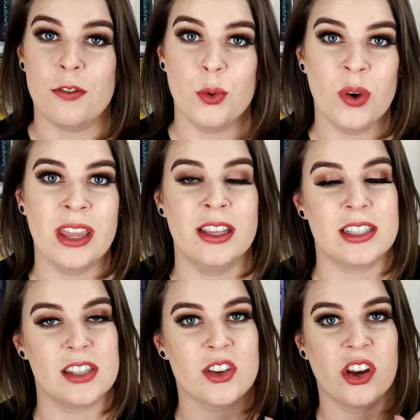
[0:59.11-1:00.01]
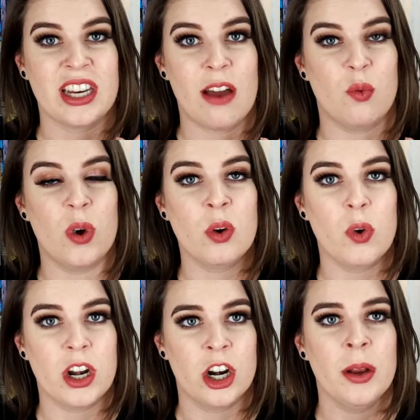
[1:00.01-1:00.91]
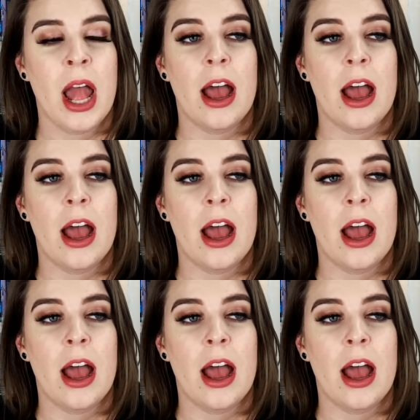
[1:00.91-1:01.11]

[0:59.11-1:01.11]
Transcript: if you win. This is going to have one winner.